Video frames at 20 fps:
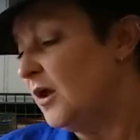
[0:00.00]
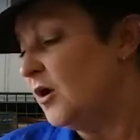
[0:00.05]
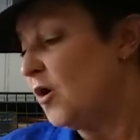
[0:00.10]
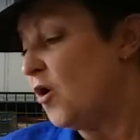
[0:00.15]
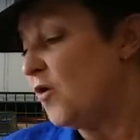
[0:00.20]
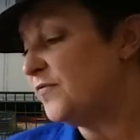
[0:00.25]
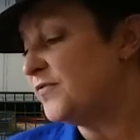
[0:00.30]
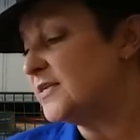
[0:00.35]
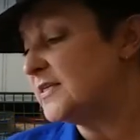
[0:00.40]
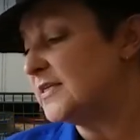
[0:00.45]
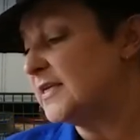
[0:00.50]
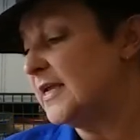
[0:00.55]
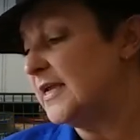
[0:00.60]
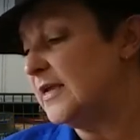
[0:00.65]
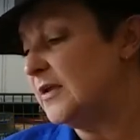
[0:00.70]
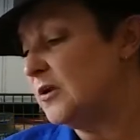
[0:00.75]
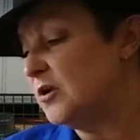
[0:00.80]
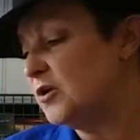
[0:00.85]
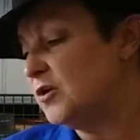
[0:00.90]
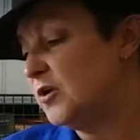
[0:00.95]

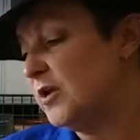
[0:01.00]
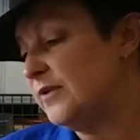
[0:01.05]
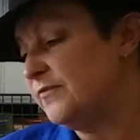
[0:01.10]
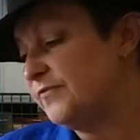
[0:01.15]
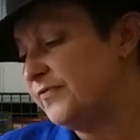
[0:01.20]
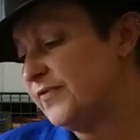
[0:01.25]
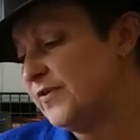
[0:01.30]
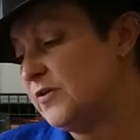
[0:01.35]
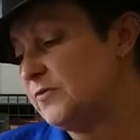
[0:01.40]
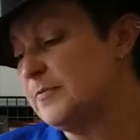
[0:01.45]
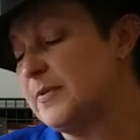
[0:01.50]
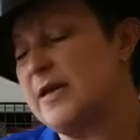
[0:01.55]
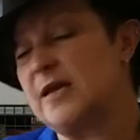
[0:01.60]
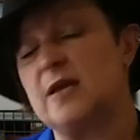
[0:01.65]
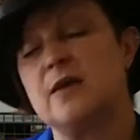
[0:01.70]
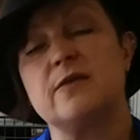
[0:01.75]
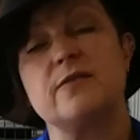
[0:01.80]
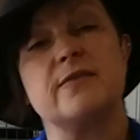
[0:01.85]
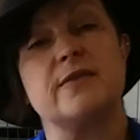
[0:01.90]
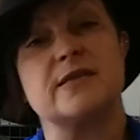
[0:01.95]
Obviously in
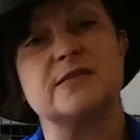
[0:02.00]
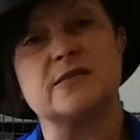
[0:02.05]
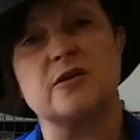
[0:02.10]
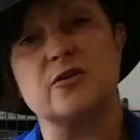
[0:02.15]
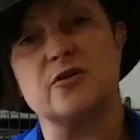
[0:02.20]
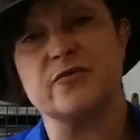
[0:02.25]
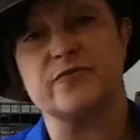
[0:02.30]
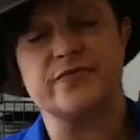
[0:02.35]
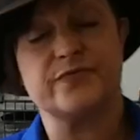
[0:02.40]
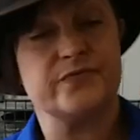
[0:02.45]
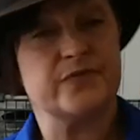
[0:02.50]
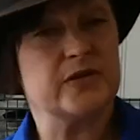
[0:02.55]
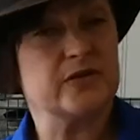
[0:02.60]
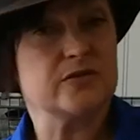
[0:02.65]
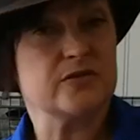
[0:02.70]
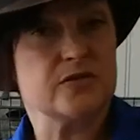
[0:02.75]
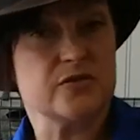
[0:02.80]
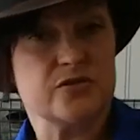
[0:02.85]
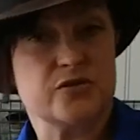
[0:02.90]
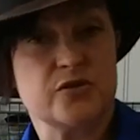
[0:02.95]
filming there's a lot of
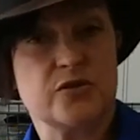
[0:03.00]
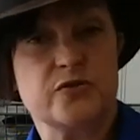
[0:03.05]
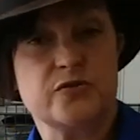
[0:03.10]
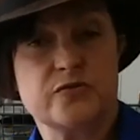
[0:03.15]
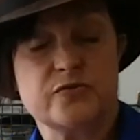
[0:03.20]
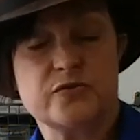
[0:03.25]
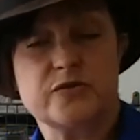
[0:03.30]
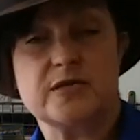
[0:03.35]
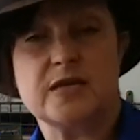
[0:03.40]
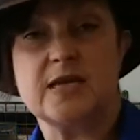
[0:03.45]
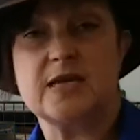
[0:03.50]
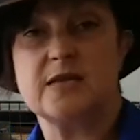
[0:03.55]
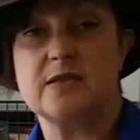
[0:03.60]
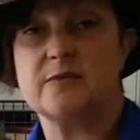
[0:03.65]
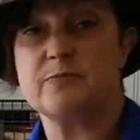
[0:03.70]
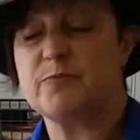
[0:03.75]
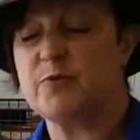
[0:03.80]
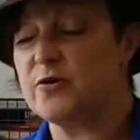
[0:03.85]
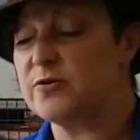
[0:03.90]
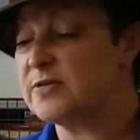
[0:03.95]
filters used in the
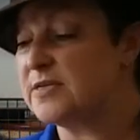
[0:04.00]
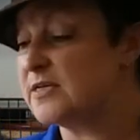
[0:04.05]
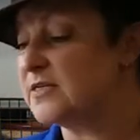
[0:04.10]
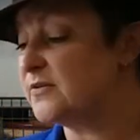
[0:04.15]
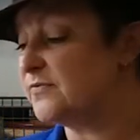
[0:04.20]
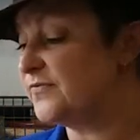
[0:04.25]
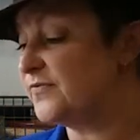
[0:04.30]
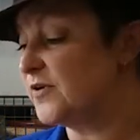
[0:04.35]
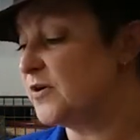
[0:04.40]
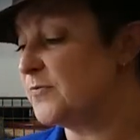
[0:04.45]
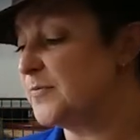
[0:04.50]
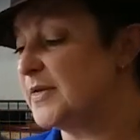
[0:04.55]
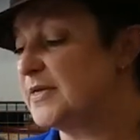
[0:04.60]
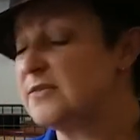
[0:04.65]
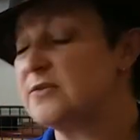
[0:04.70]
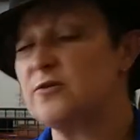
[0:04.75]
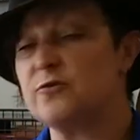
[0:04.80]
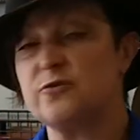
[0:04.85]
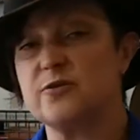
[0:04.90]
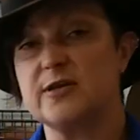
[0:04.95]
process of filming,
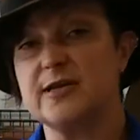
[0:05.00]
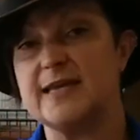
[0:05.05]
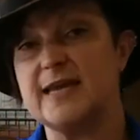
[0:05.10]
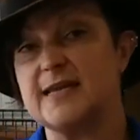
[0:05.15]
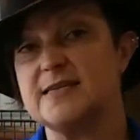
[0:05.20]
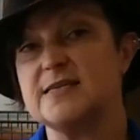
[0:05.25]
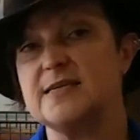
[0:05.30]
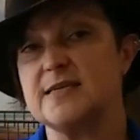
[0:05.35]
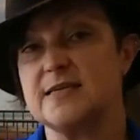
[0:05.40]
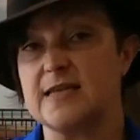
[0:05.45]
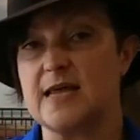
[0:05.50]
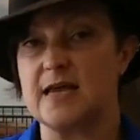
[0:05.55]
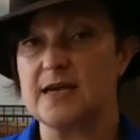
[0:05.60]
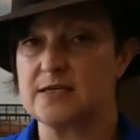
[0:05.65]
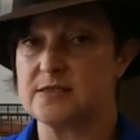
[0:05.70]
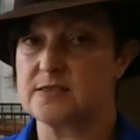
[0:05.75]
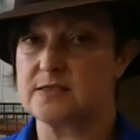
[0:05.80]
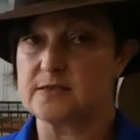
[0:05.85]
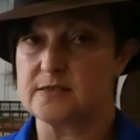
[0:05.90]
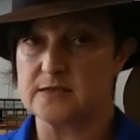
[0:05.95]
so getting
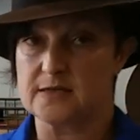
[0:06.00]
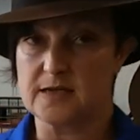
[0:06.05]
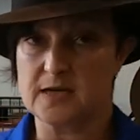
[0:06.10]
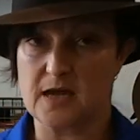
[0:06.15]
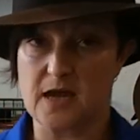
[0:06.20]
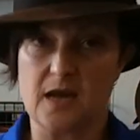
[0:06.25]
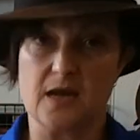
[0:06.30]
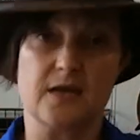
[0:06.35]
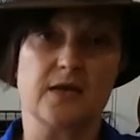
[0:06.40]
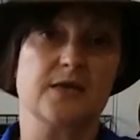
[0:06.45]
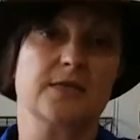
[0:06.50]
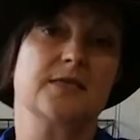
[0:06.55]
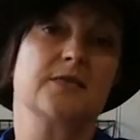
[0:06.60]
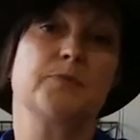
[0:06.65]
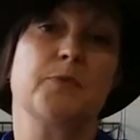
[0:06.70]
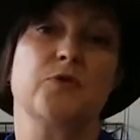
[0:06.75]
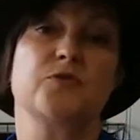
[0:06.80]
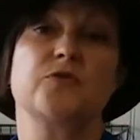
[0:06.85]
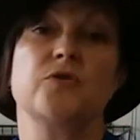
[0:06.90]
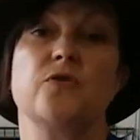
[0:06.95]
that colour
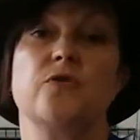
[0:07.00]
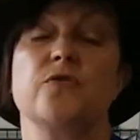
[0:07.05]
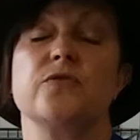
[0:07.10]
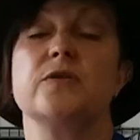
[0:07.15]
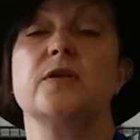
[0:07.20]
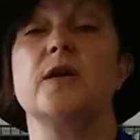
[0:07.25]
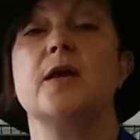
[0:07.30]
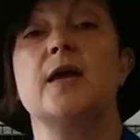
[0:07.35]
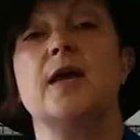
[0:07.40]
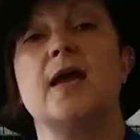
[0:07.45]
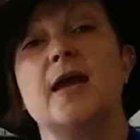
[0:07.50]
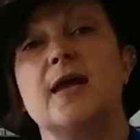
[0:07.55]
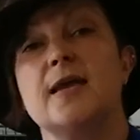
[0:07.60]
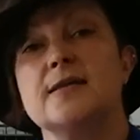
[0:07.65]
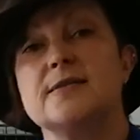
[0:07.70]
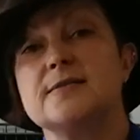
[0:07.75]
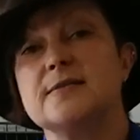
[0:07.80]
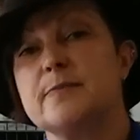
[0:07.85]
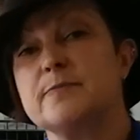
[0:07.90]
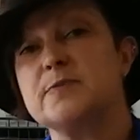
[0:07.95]
spot on,
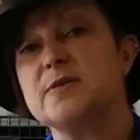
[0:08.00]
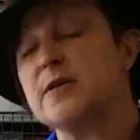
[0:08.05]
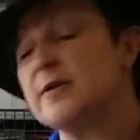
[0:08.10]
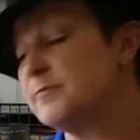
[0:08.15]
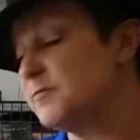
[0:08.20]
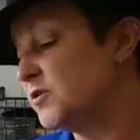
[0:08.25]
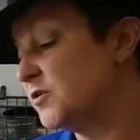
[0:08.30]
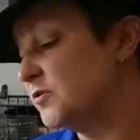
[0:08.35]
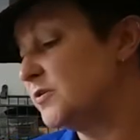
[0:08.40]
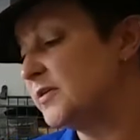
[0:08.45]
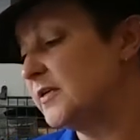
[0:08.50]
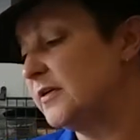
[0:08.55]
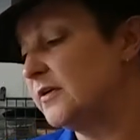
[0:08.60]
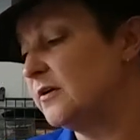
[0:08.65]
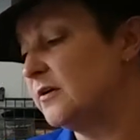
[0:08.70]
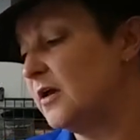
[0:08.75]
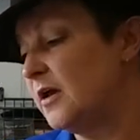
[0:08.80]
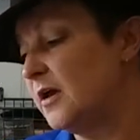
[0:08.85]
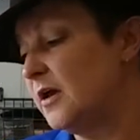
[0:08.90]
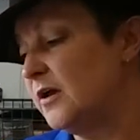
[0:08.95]
sometimes
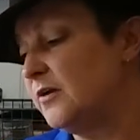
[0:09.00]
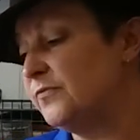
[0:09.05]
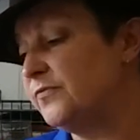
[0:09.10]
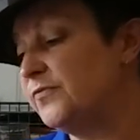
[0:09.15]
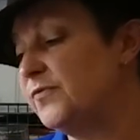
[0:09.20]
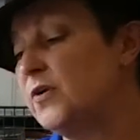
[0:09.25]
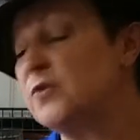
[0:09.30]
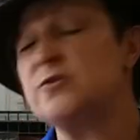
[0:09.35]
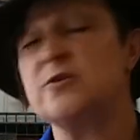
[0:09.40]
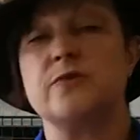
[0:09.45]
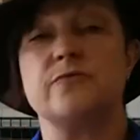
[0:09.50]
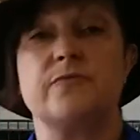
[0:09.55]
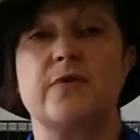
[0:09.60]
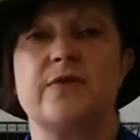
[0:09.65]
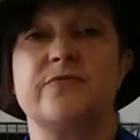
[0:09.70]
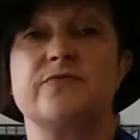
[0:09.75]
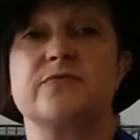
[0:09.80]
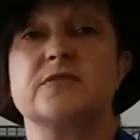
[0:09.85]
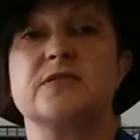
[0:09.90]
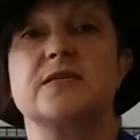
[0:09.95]
using photo
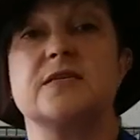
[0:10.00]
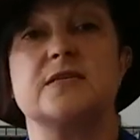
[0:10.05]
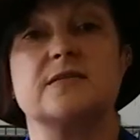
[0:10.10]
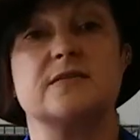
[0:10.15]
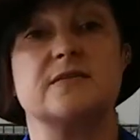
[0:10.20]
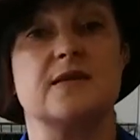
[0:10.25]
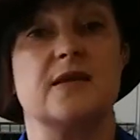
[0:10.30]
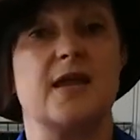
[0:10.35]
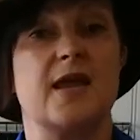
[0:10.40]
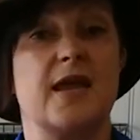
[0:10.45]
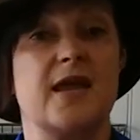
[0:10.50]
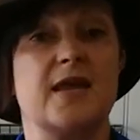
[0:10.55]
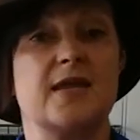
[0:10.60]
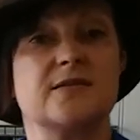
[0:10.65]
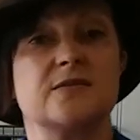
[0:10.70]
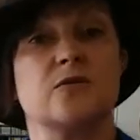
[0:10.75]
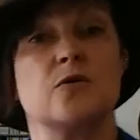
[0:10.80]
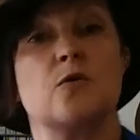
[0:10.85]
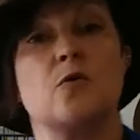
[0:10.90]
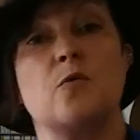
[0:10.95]
references,
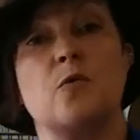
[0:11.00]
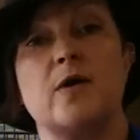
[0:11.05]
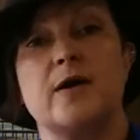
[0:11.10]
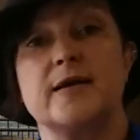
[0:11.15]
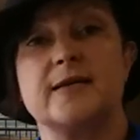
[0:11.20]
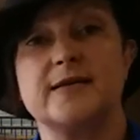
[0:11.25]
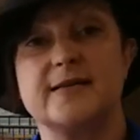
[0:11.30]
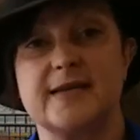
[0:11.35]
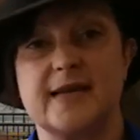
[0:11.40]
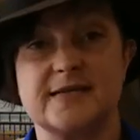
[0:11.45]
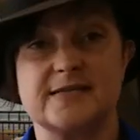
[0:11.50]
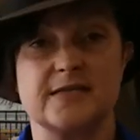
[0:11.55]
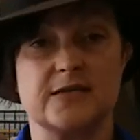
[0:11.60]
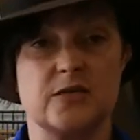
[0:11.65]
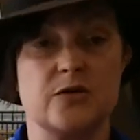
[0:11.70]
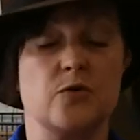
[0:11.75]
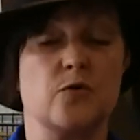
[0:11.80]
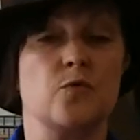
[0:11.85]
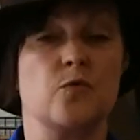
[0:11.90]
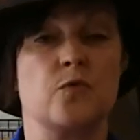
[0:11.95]
isn't quite getting
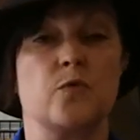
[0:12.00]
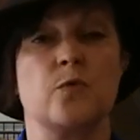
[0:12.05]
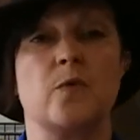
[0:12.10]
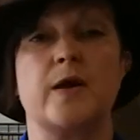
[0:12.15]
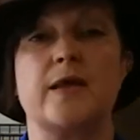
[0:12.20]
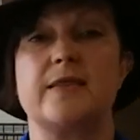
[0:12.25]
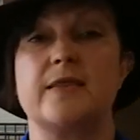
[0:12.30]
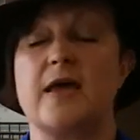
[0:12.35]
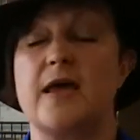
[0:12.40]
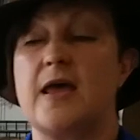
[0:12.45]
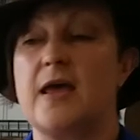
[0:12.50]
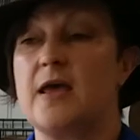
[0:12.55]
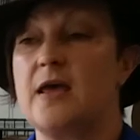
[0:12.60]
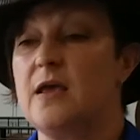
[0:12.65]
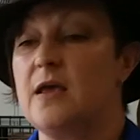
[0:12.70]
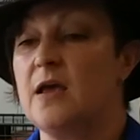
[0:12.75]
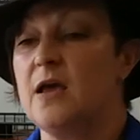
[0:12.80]
you all the way there.